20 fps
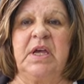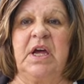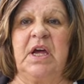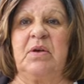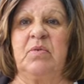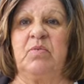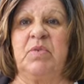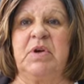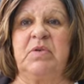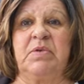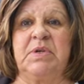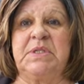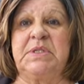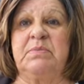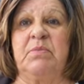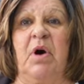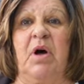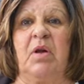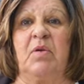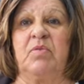And we were
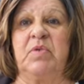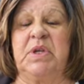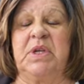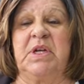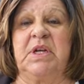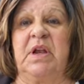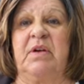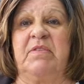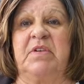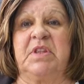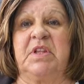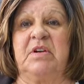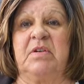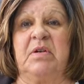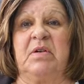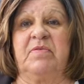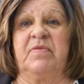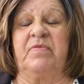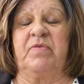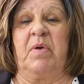small. We did everything
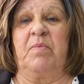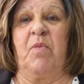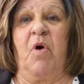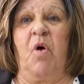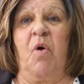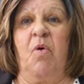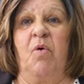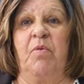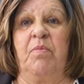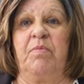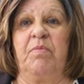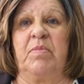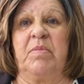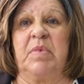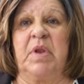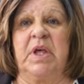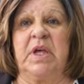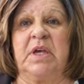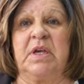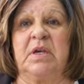from home.
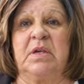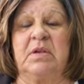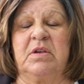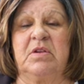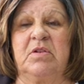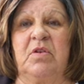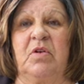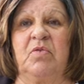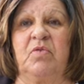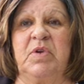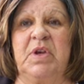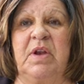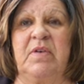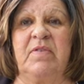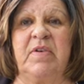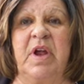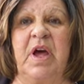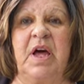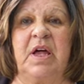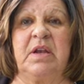Like you know, we
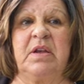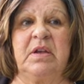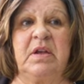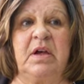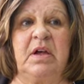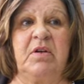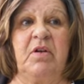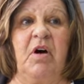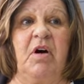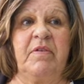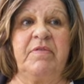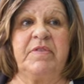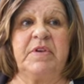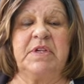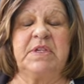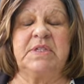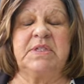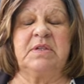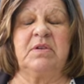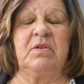never had an
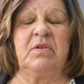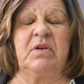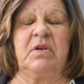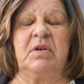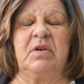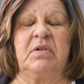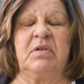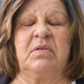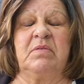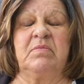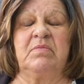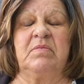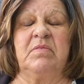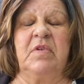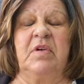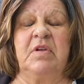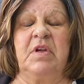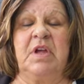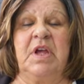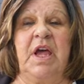office or
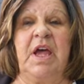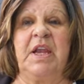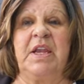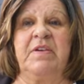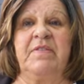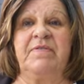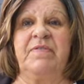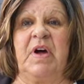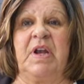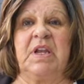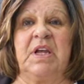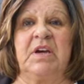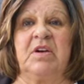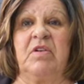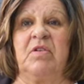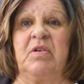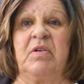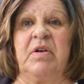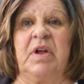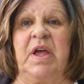any funding
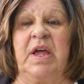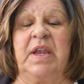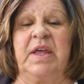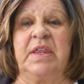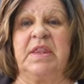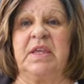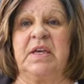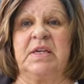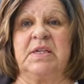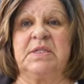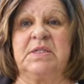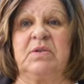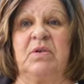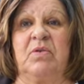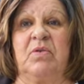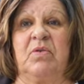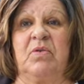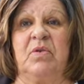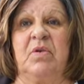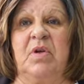or anything.
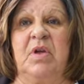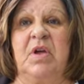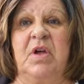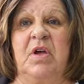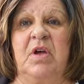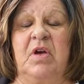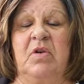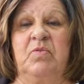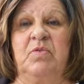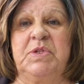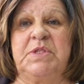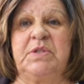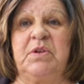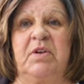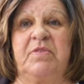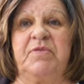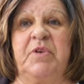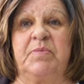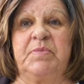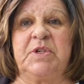So we
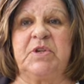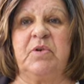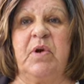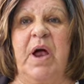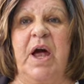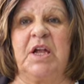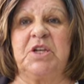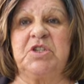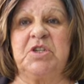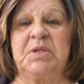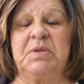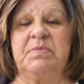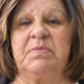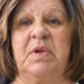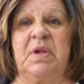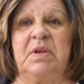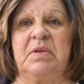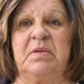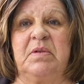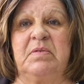start from scratch.
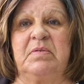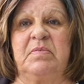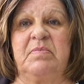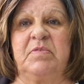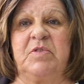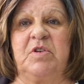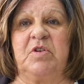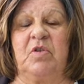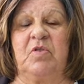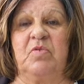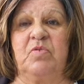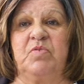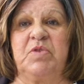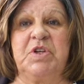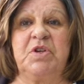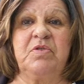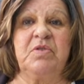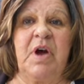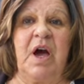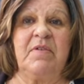Then, you know, we
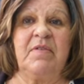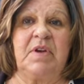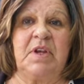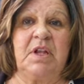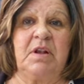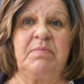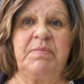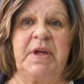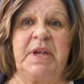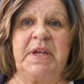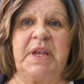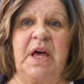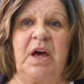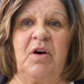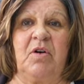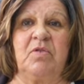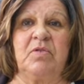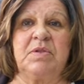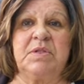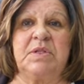do have a little bit
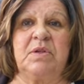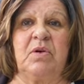now.